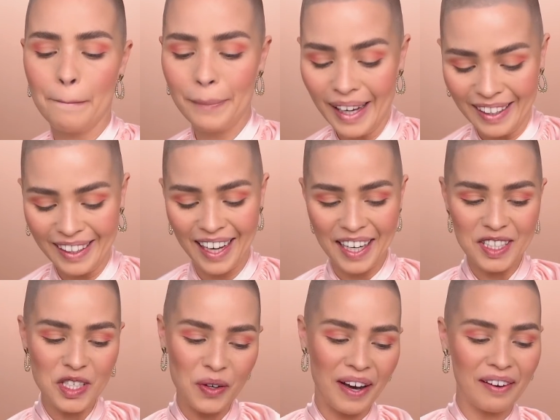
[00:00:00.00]
But I
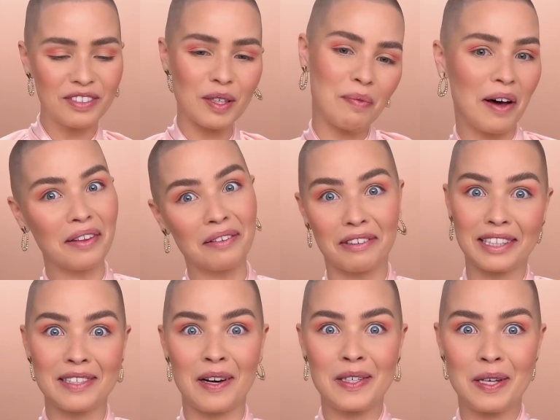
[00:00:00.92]
do have some other
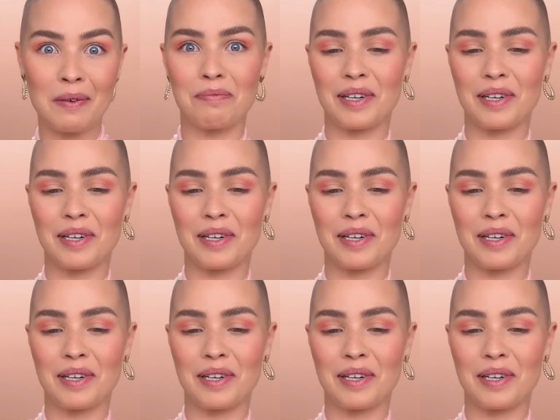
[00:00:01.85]
exciting